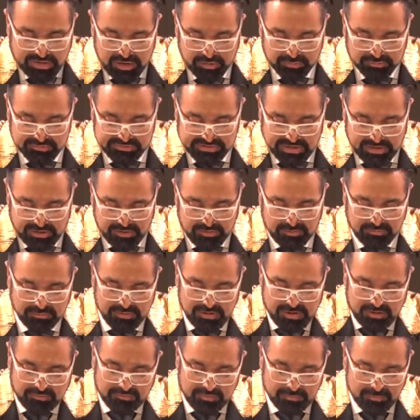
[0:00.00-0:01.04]

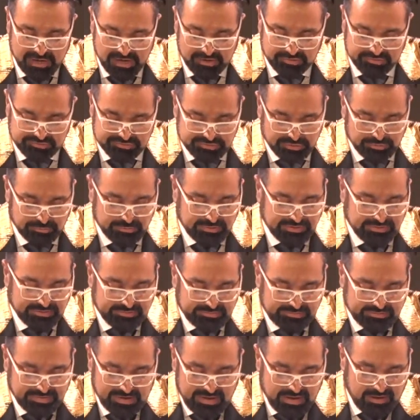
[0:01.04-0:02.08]
Hotel, Ramesh
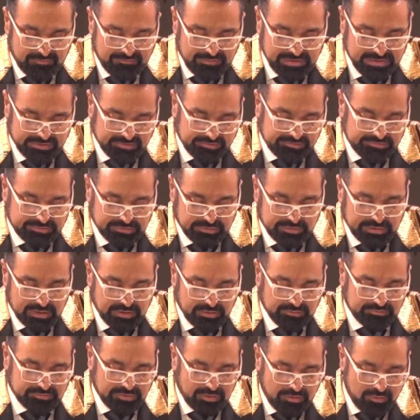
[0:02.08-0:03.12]
Jewelers, Avida
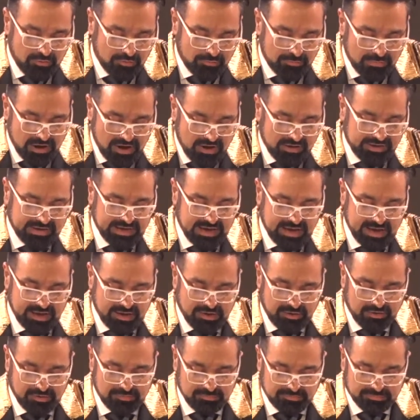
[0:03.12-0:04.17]
Studios, Hallmark Care
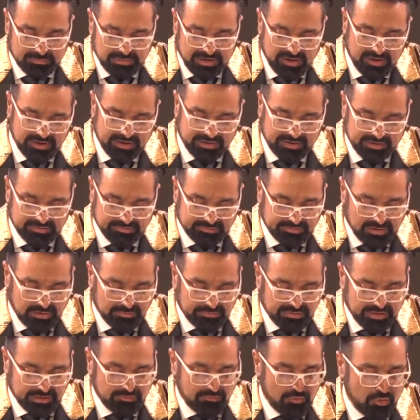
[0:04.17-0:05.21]
Homes, Milana
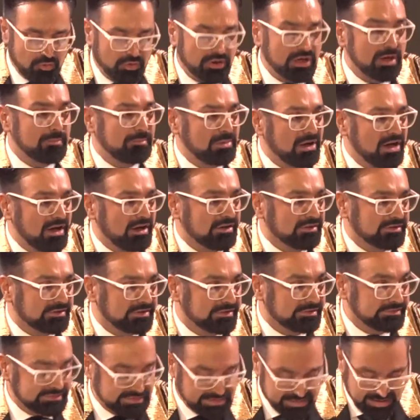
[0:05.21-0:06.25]
Consulting, and all our
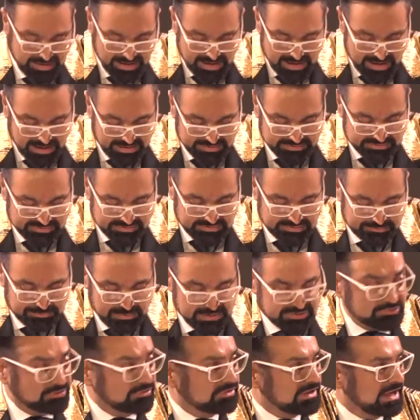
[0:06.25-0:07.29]
partners. And
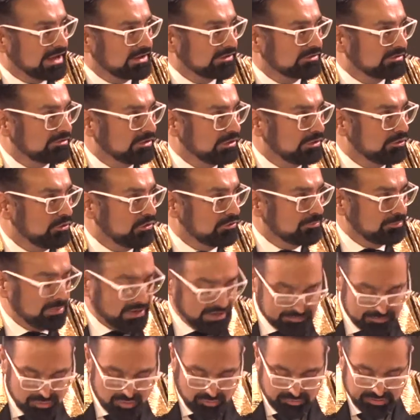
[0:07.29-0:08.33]
special thanks to Lord
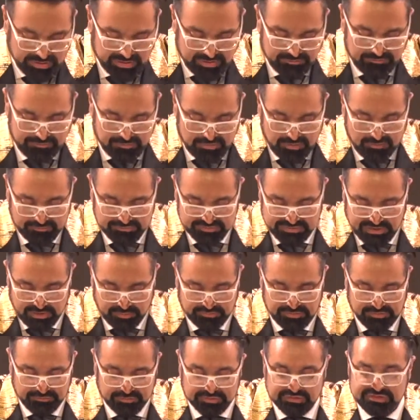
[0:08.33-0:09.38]
Villamoria of
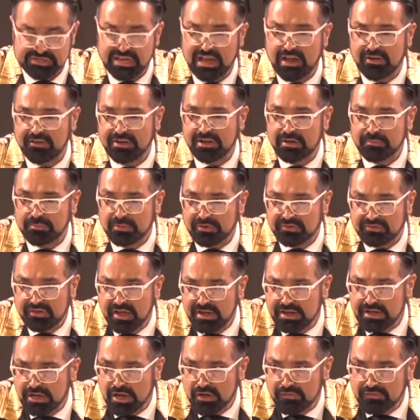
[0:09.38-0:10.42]
Chelsea for chairing and
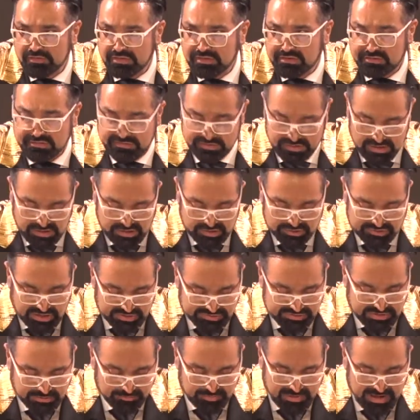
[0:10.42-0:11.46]
presiding over this
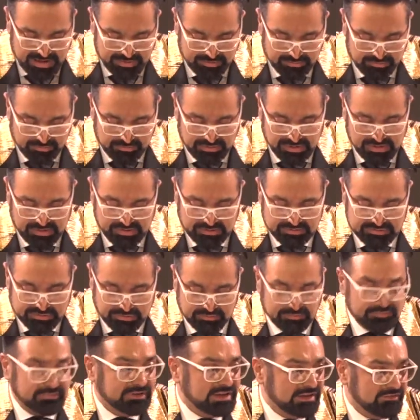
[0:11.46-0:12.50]
judging panel
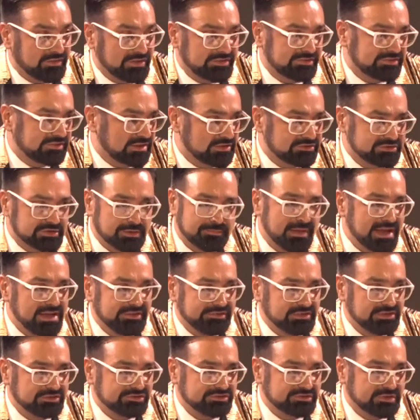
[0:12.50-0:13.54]
to give us such
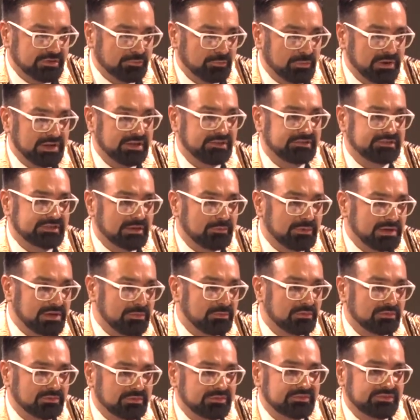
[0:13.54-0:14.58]
amazing winners that we
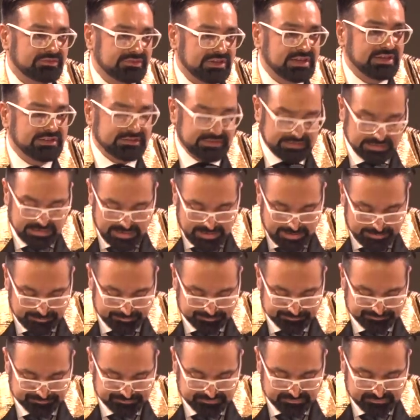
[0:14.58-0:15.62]
will see today.